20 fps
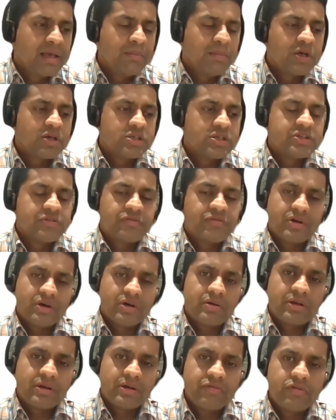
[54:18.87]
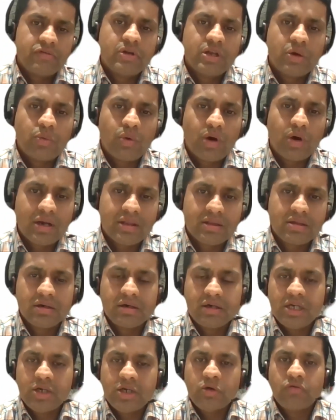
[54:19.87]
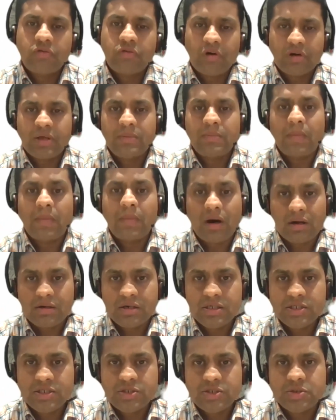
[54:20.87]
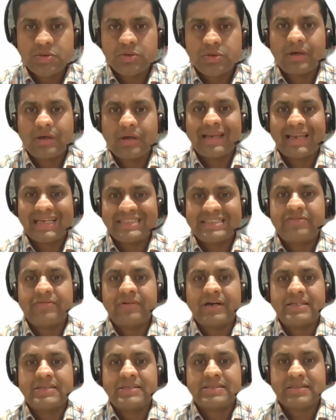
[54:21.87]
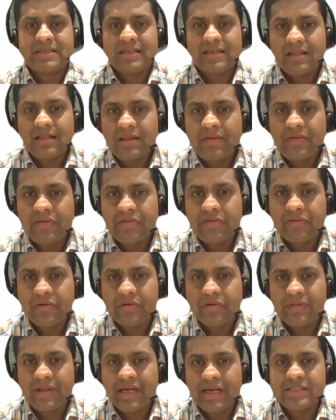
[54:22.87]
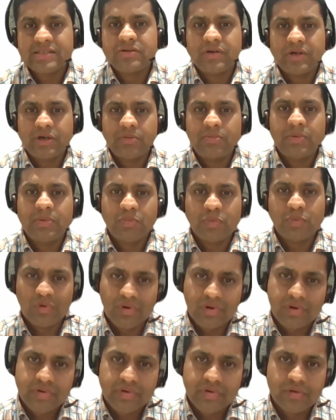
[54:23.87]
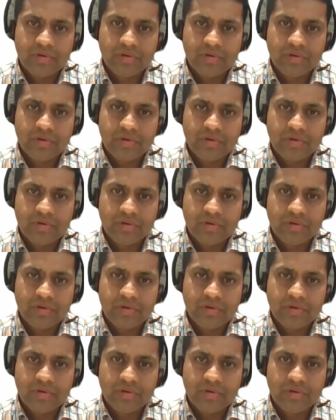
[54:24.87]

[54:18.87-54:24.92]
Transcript: Because if you are if you require 30 to 40 markers to classify a cell, so that's going to be poor.